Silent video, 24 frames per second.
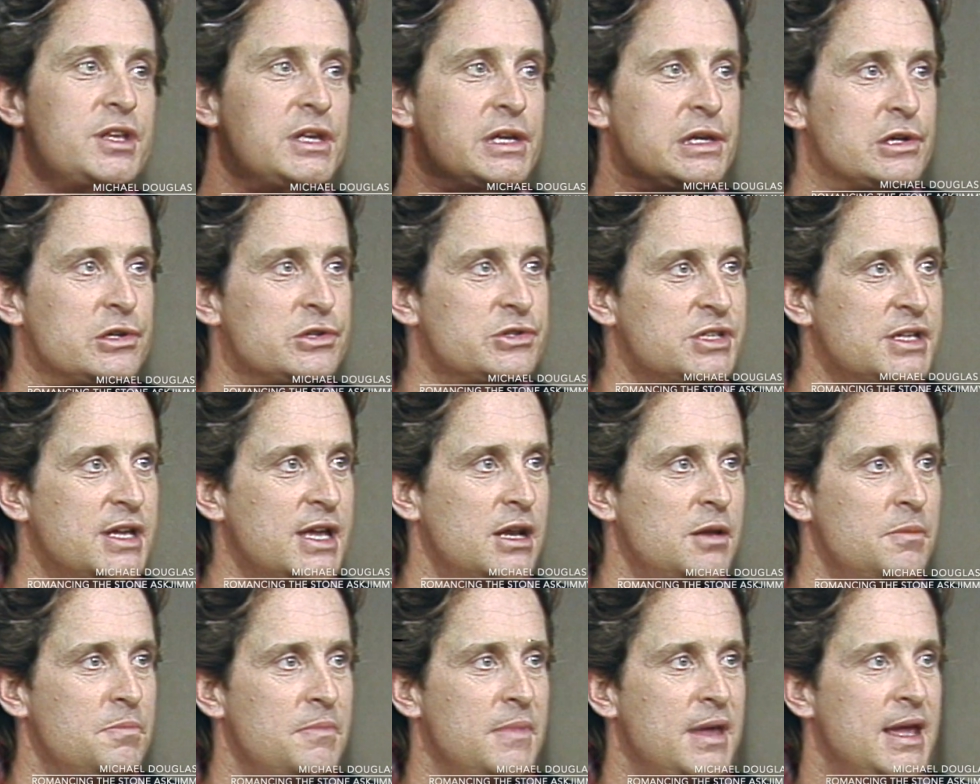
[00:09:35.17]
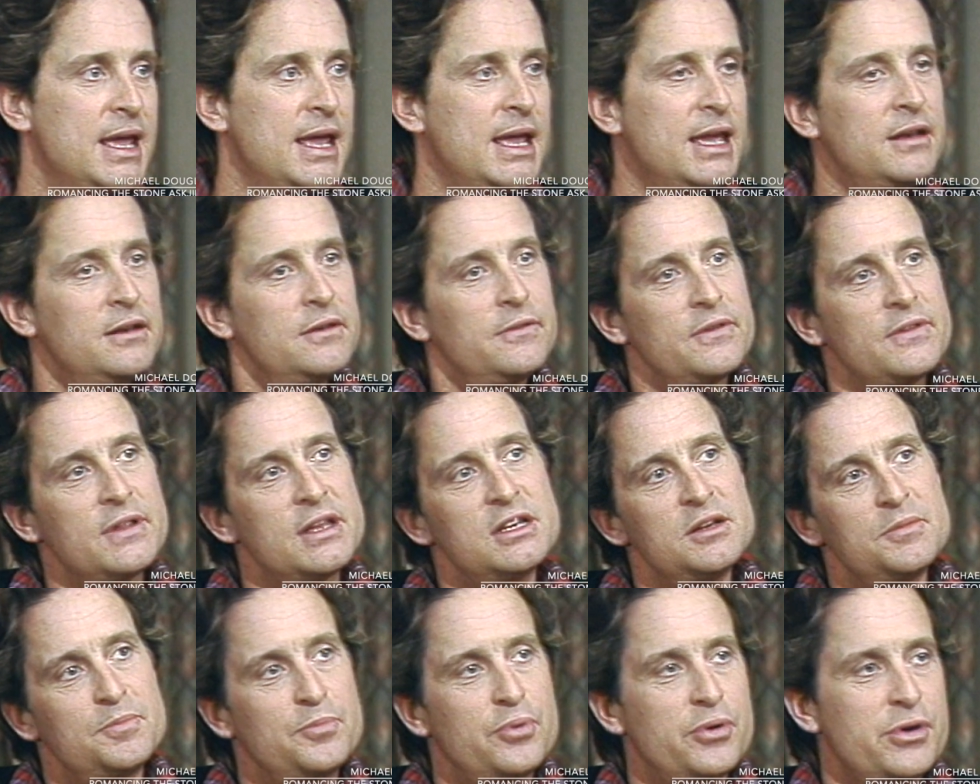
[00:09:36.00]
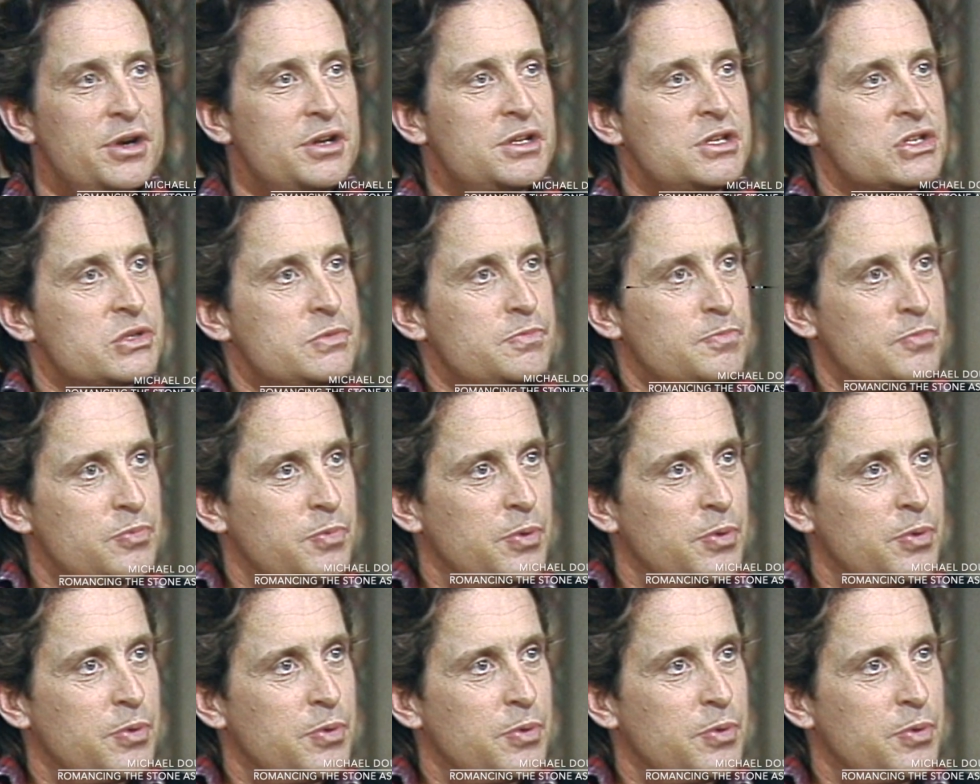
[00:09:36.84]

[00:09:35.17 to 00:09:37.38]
years to get it made, and then you put it